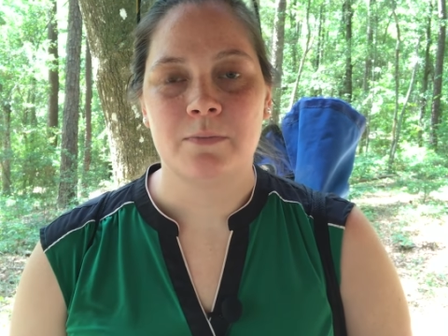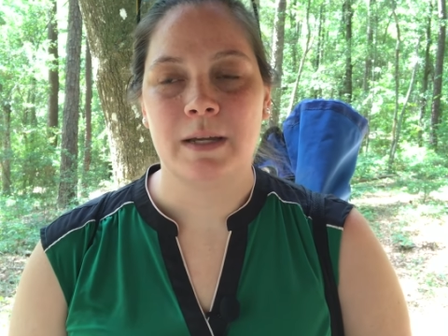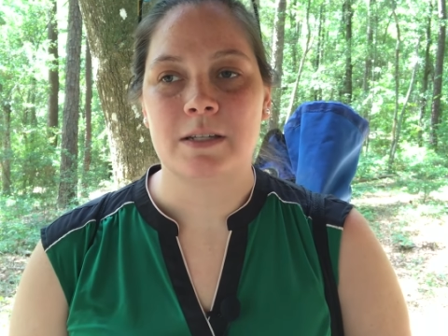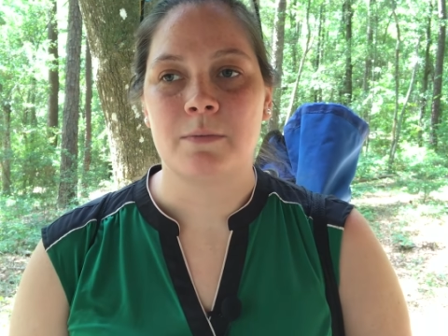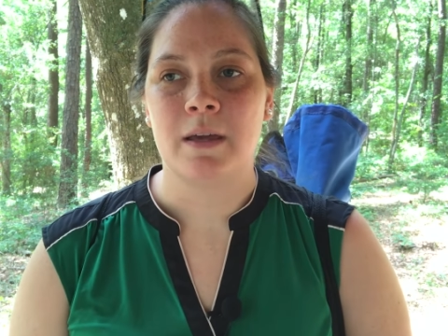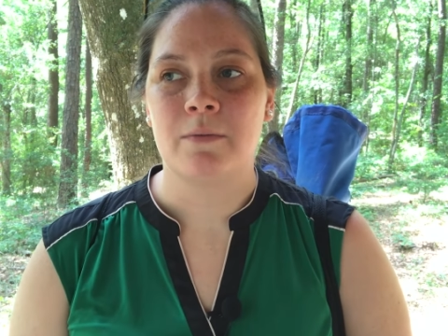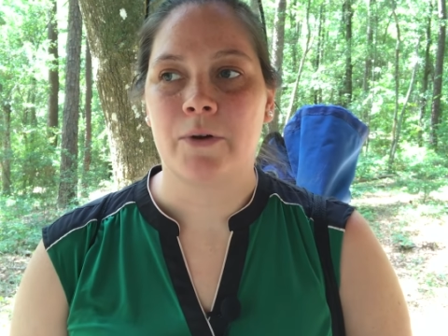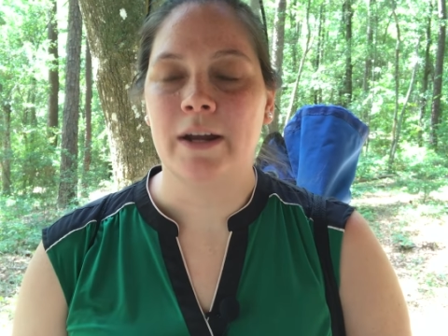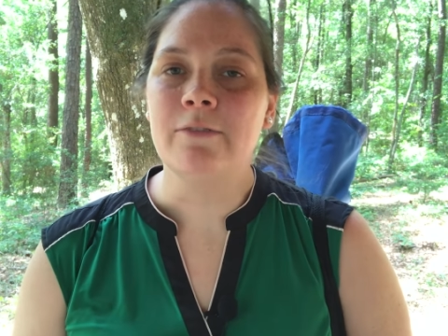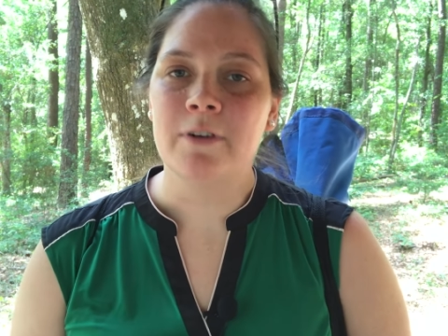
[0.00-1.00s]
meant to be more
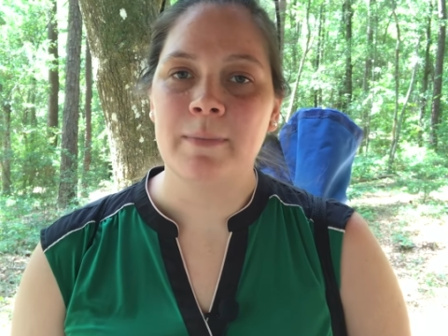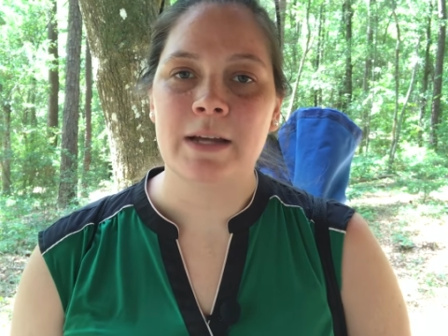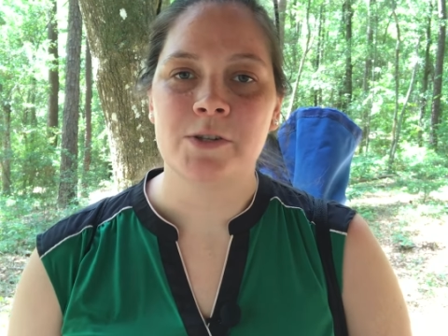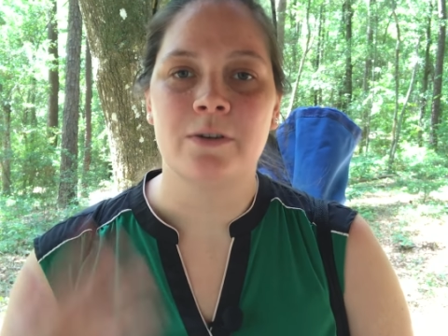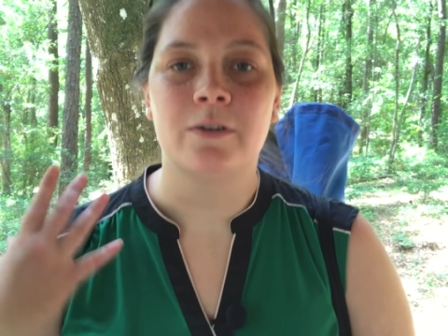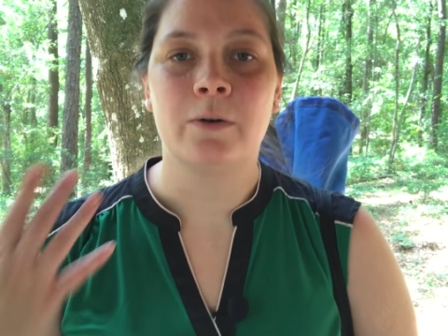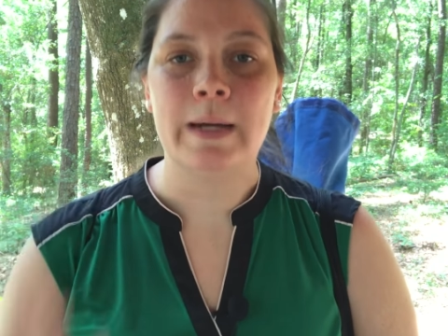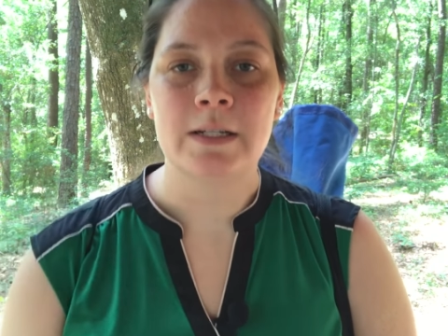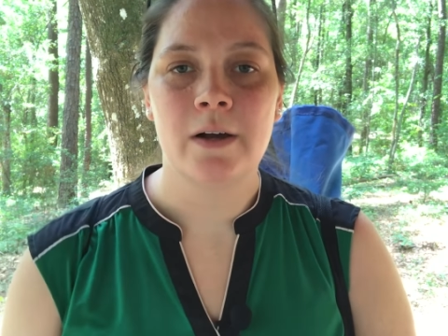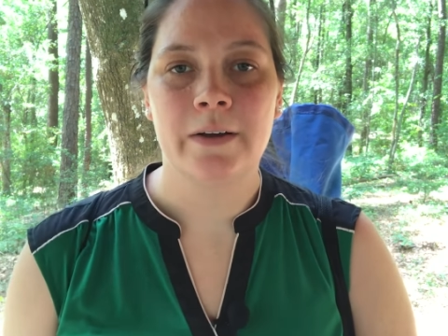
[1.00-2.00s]
informational and
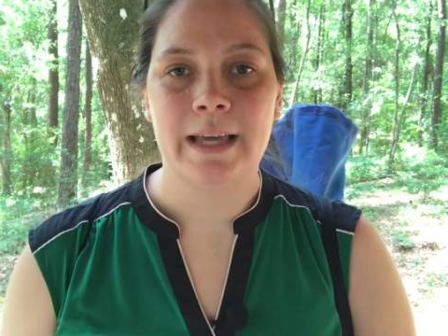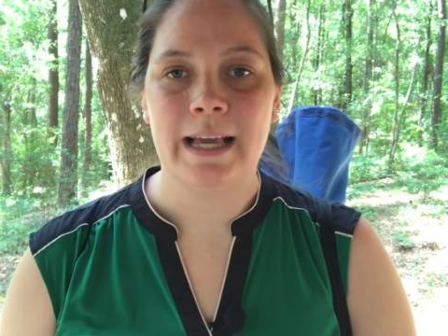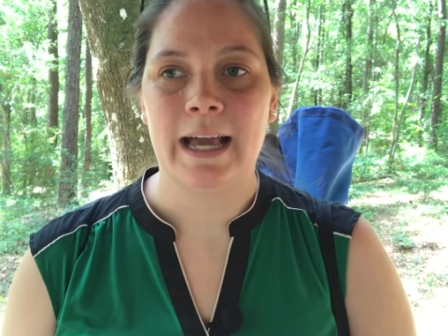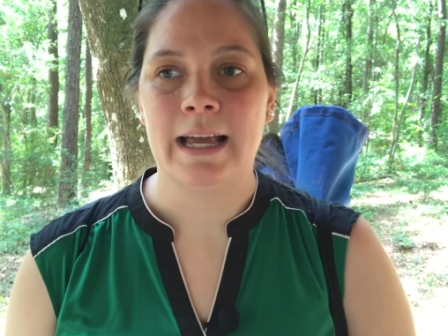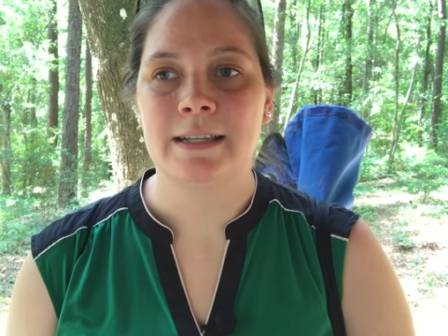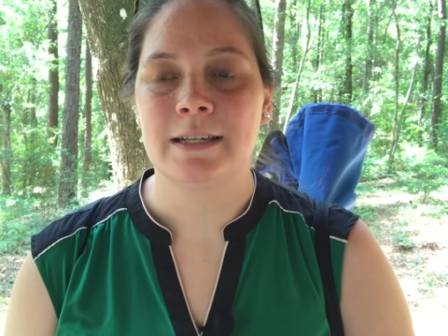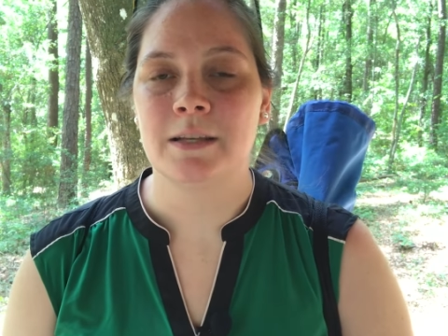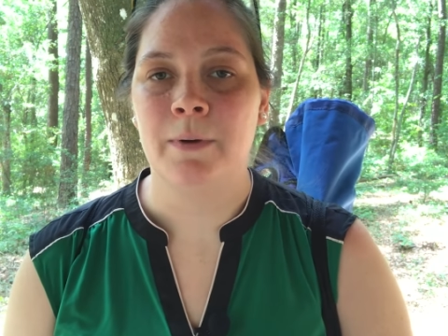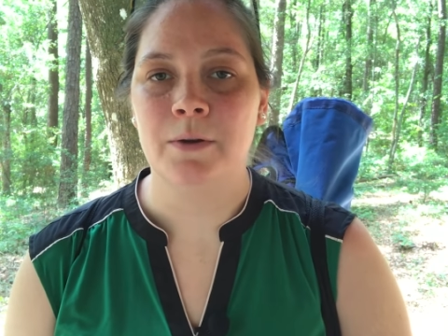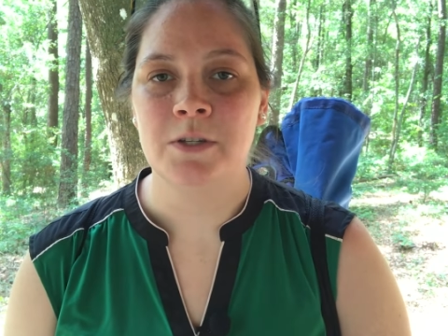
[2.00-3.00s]
quick talking heads as
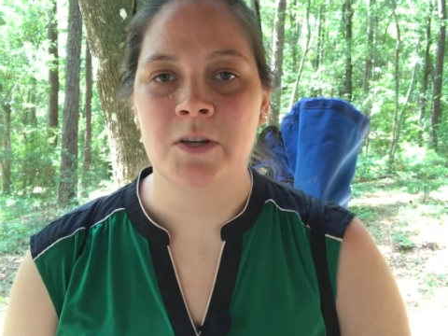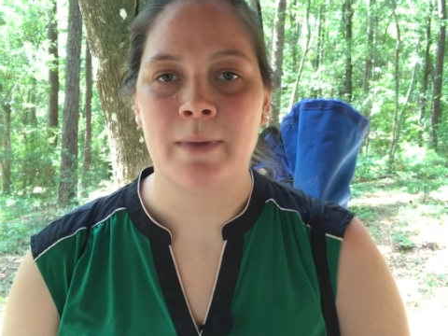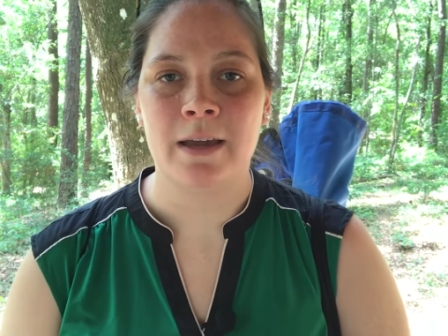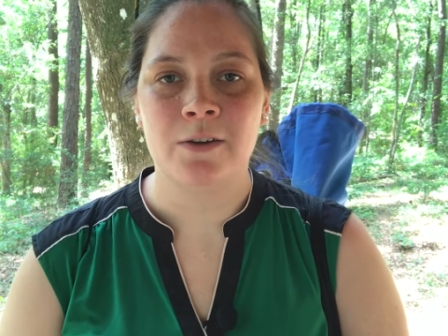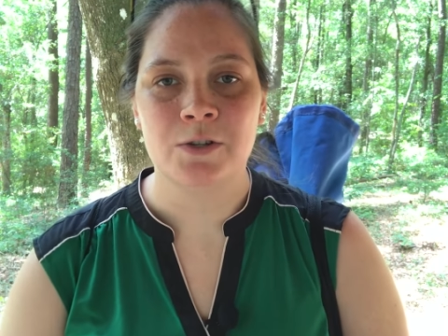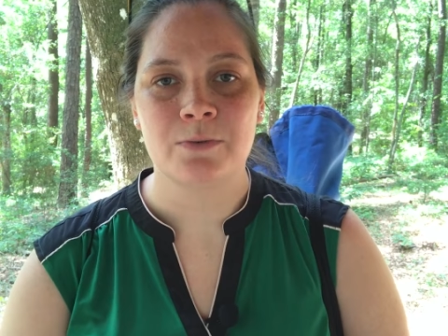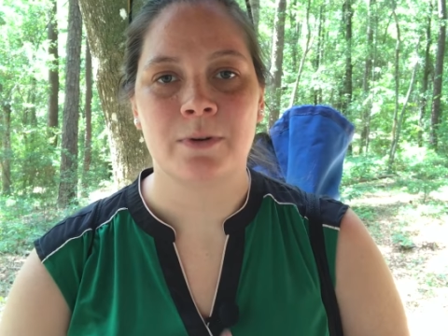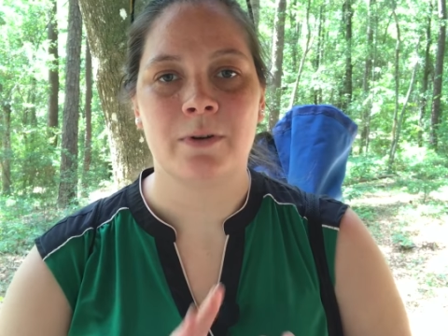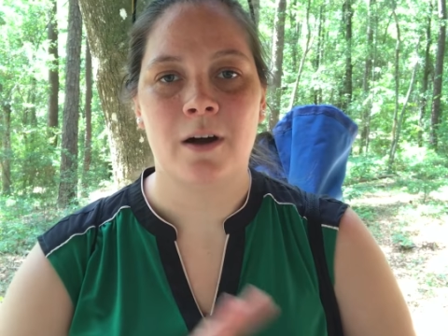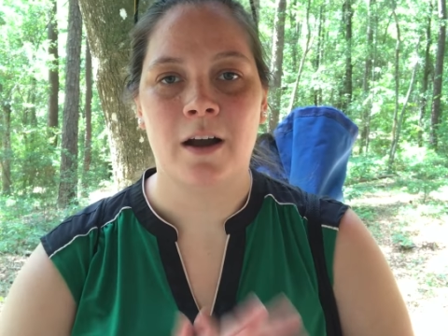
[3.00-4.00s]
opposed to my
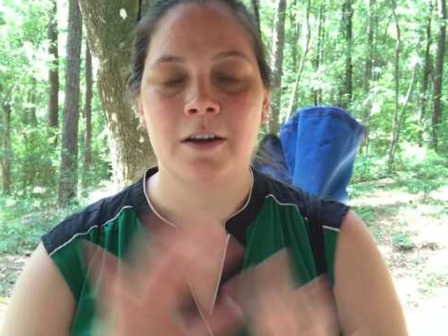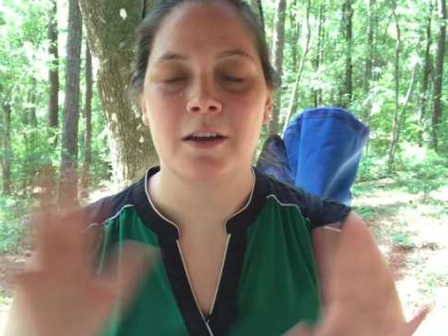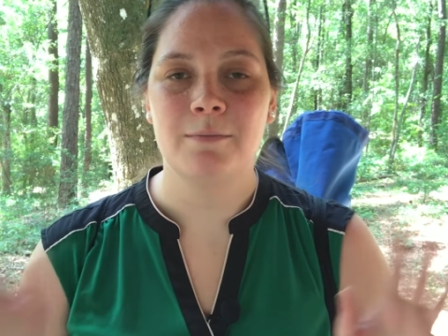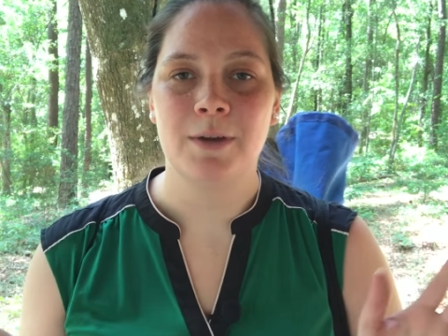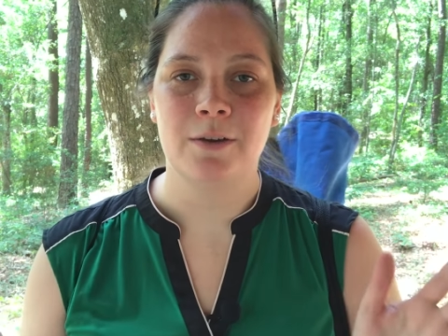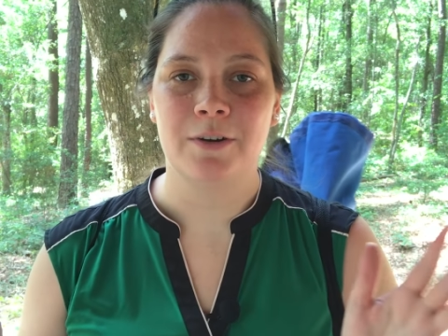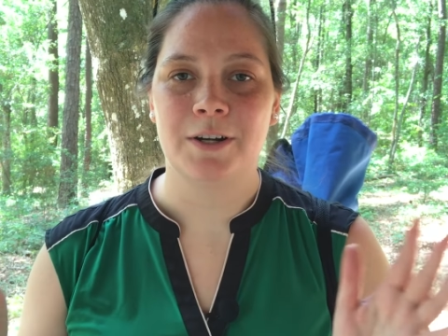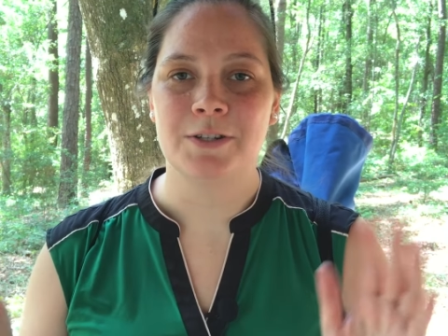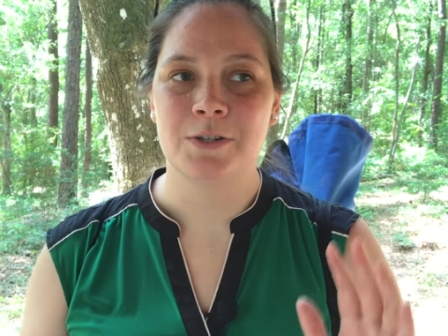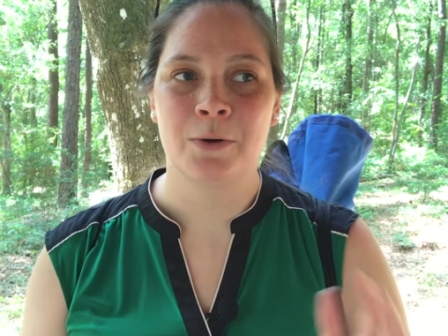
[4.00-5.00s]
usual on-computer
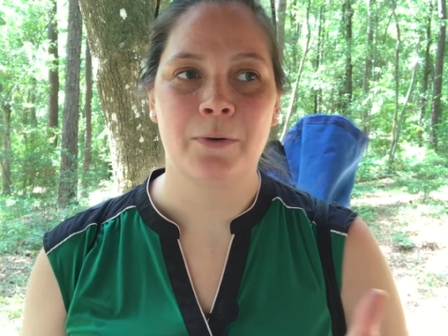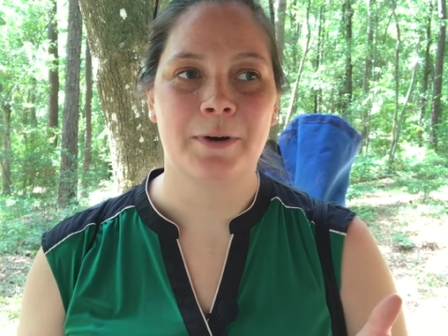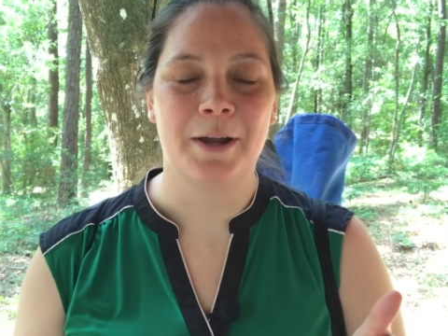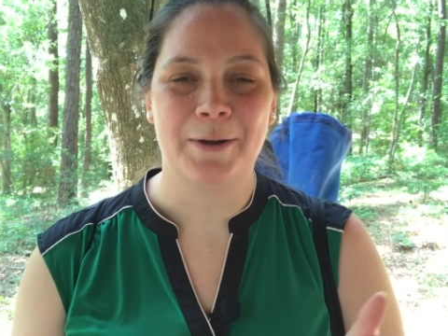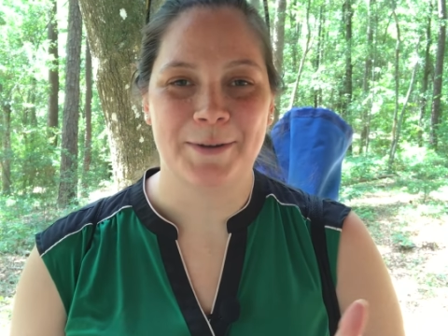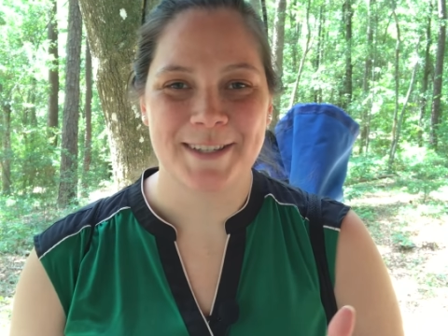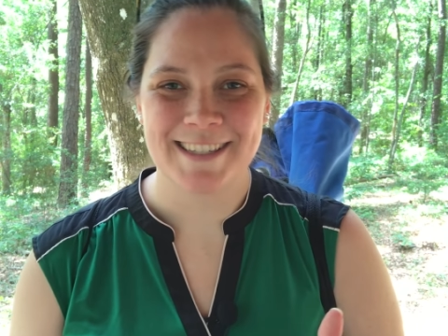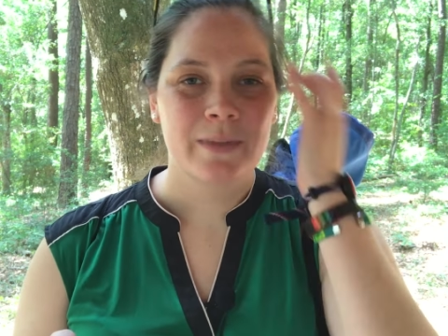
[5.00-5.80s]
tutorials.